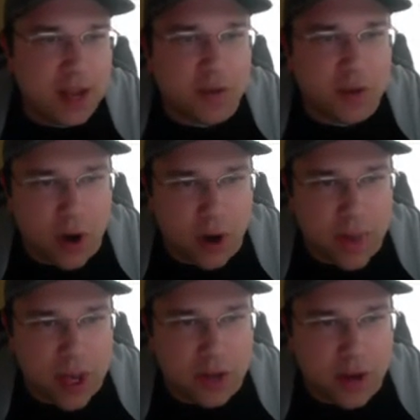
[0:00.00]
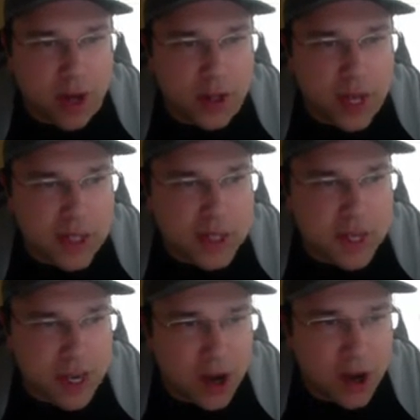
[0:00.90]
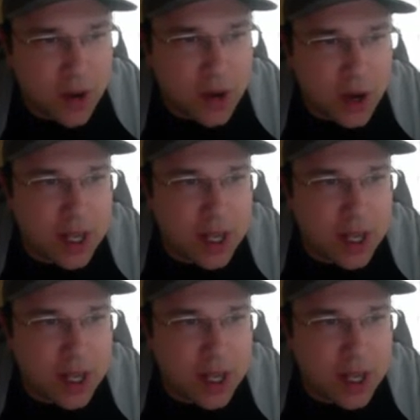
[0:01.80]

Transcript: if you go to betql.co